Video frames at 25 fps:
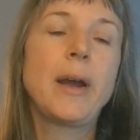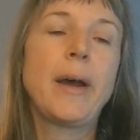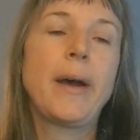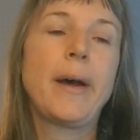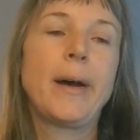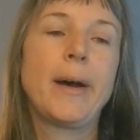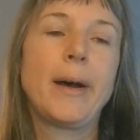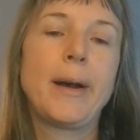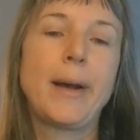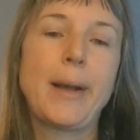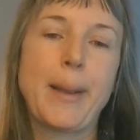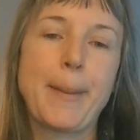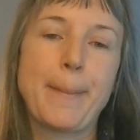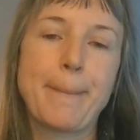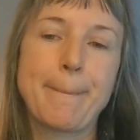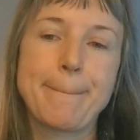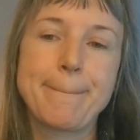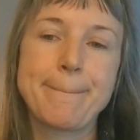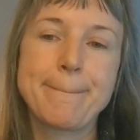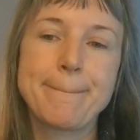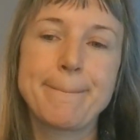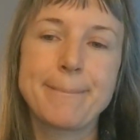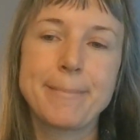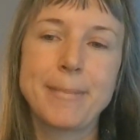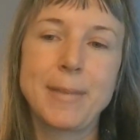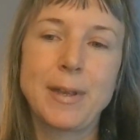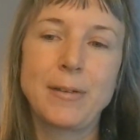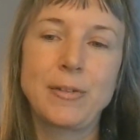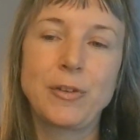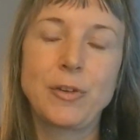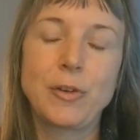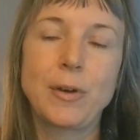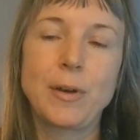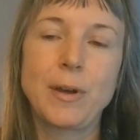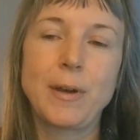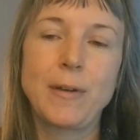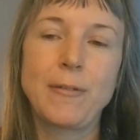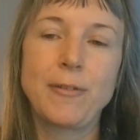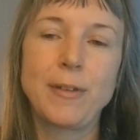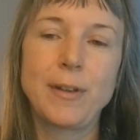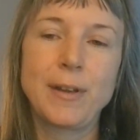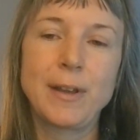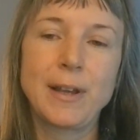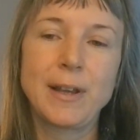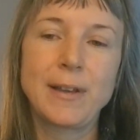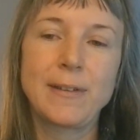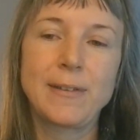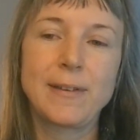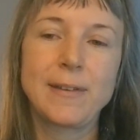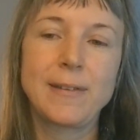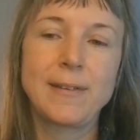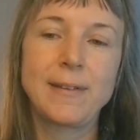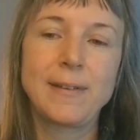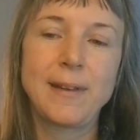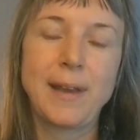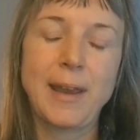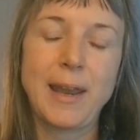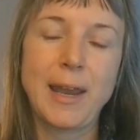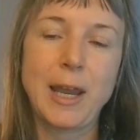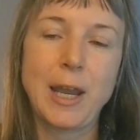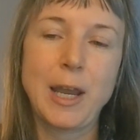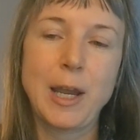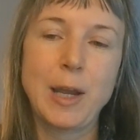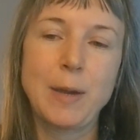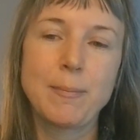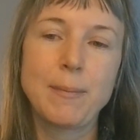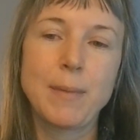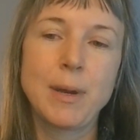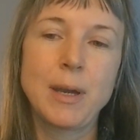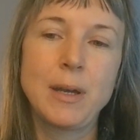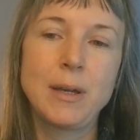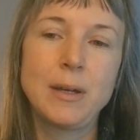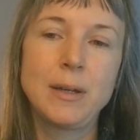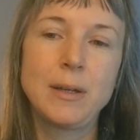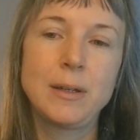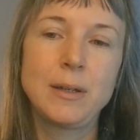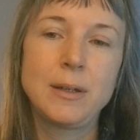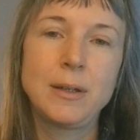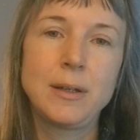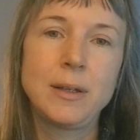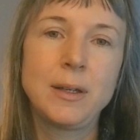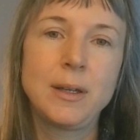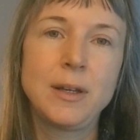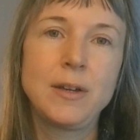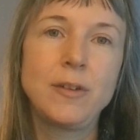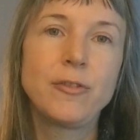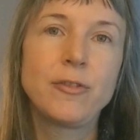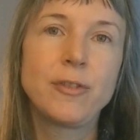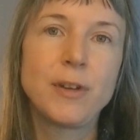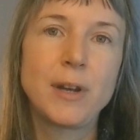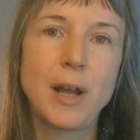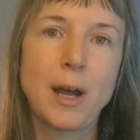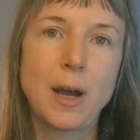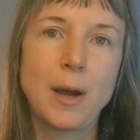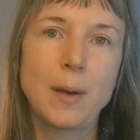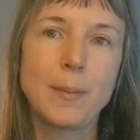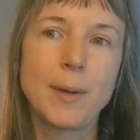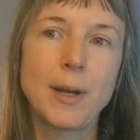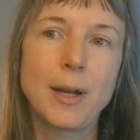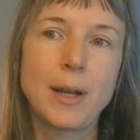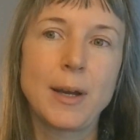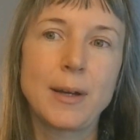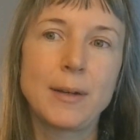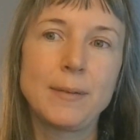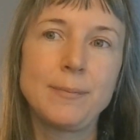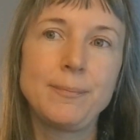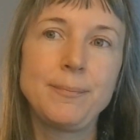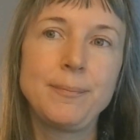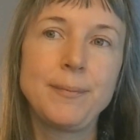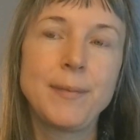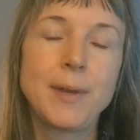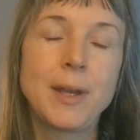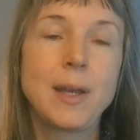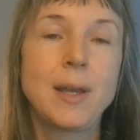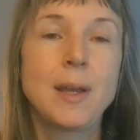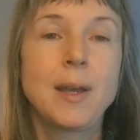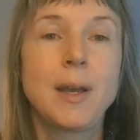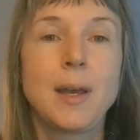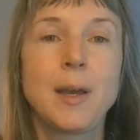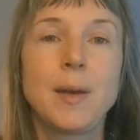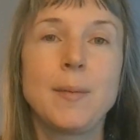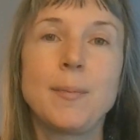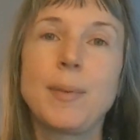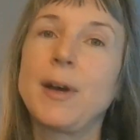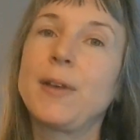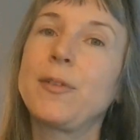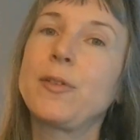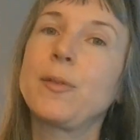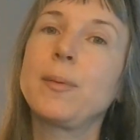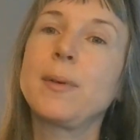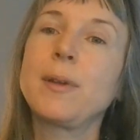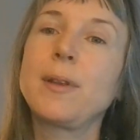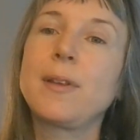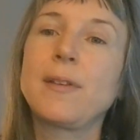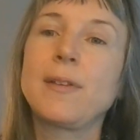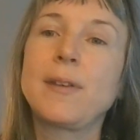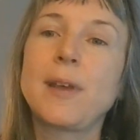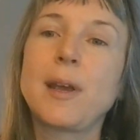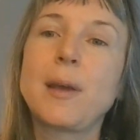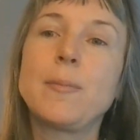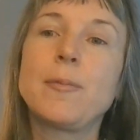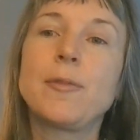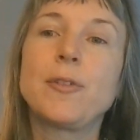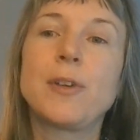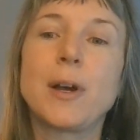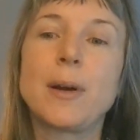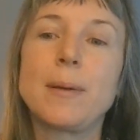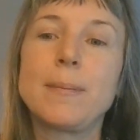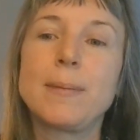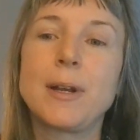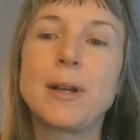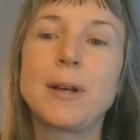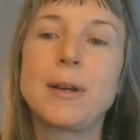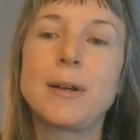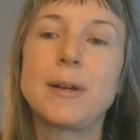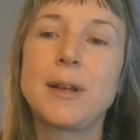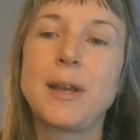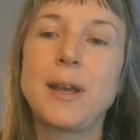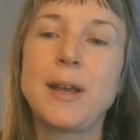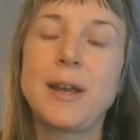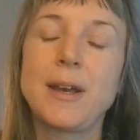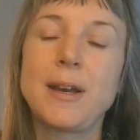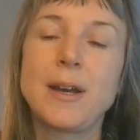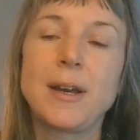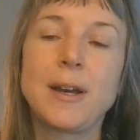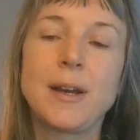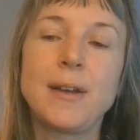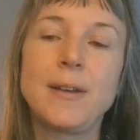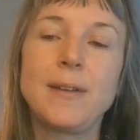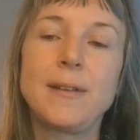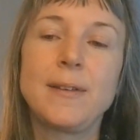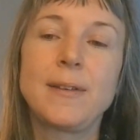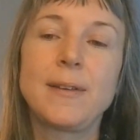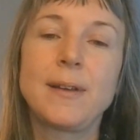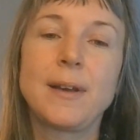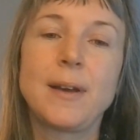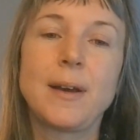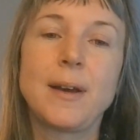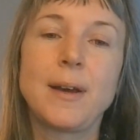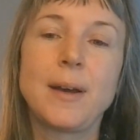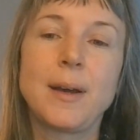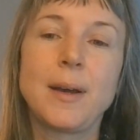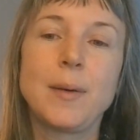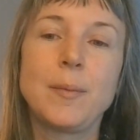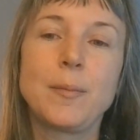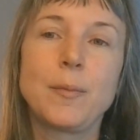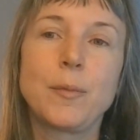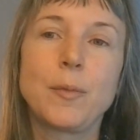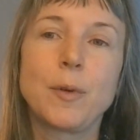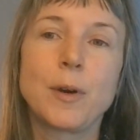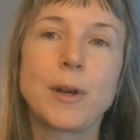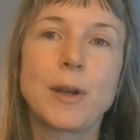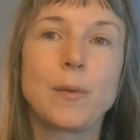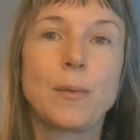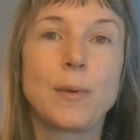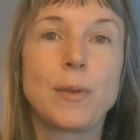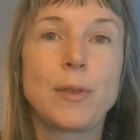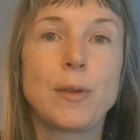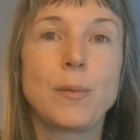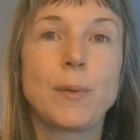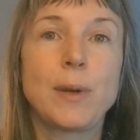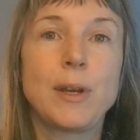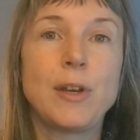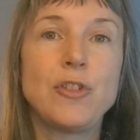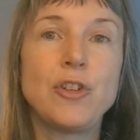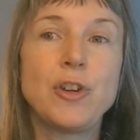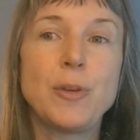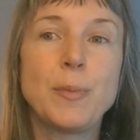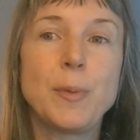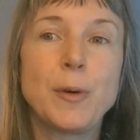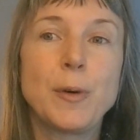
So I feel like it's the same phenomenon and possibly the same phenomenon as working with a Ouija